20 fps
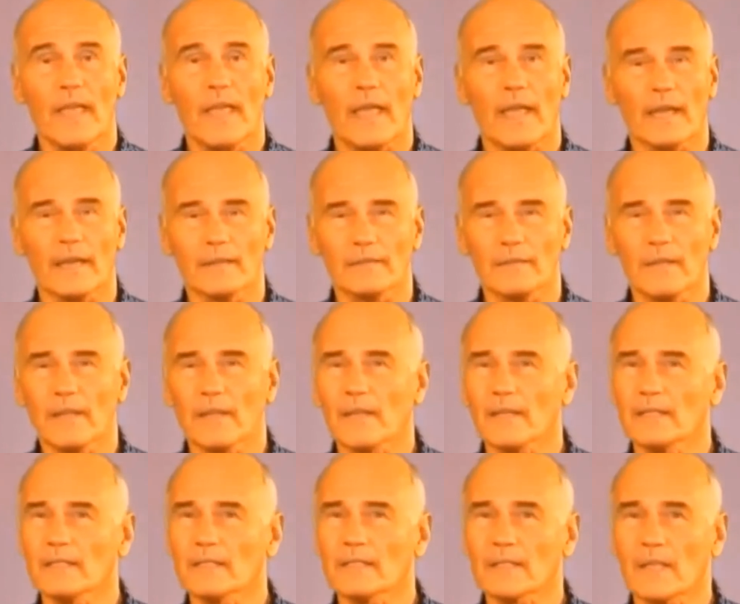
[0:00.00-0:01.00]
And then
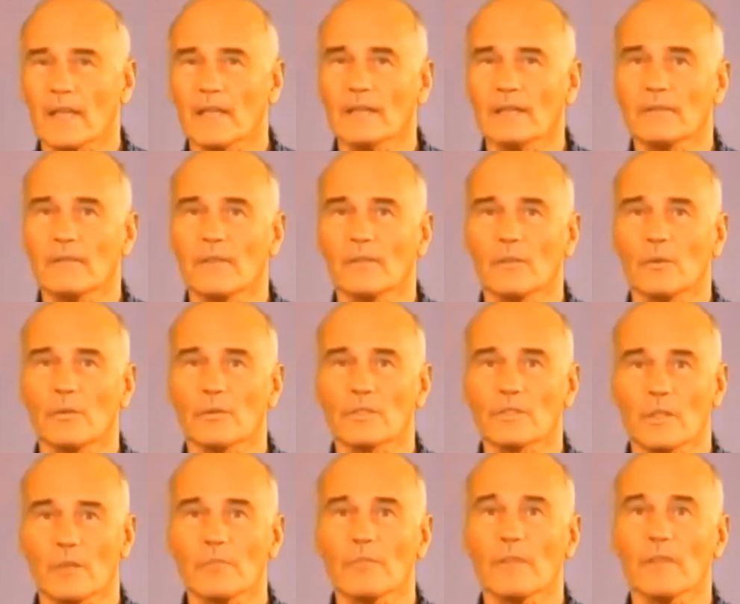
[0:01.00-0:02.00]
I decided that there
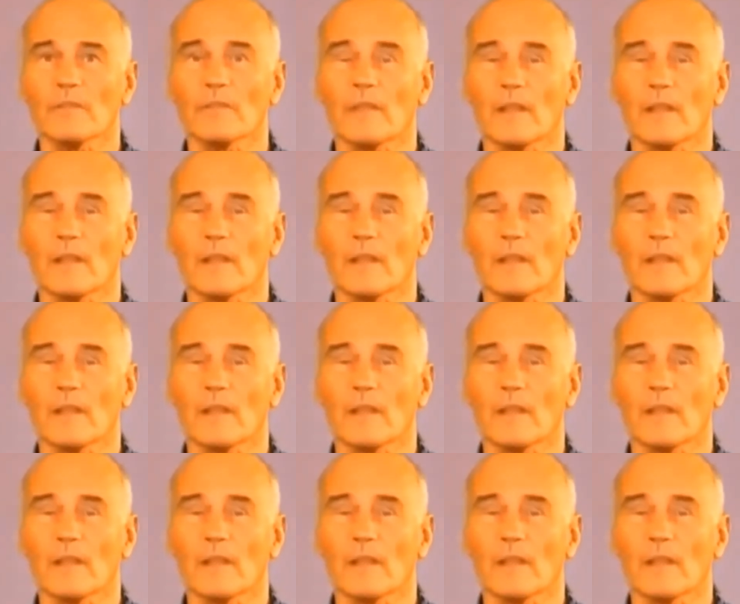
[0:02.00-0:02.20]
was something